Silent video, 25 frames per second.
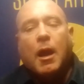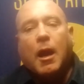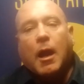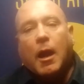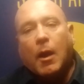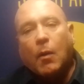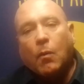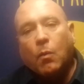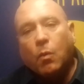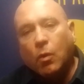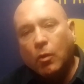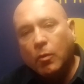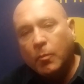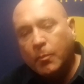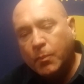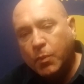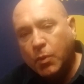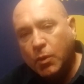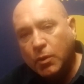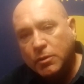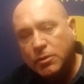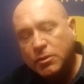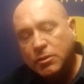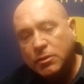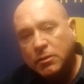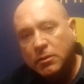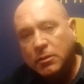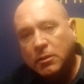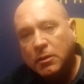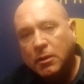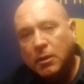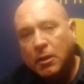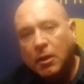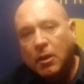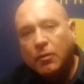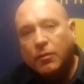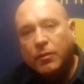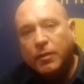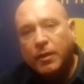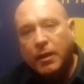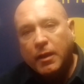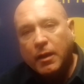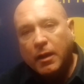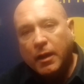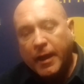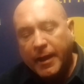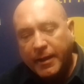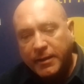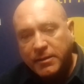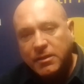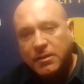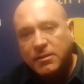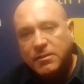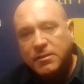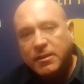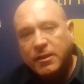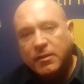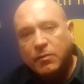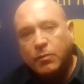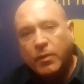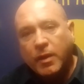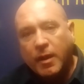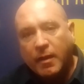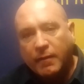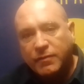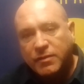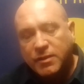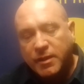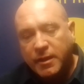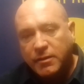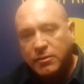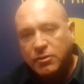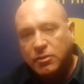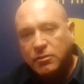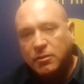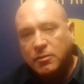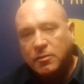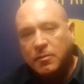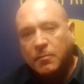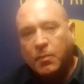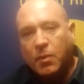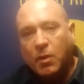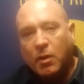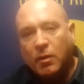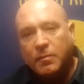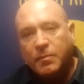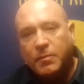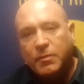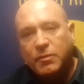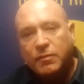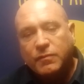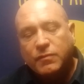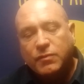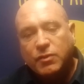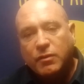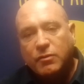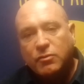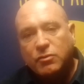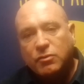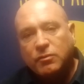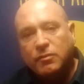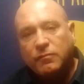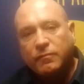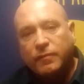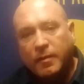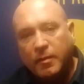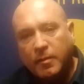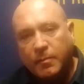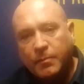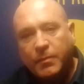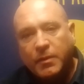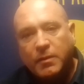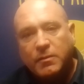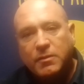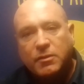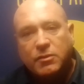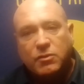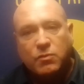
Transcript: I will put the letters that we have sent to the Department of Social Development,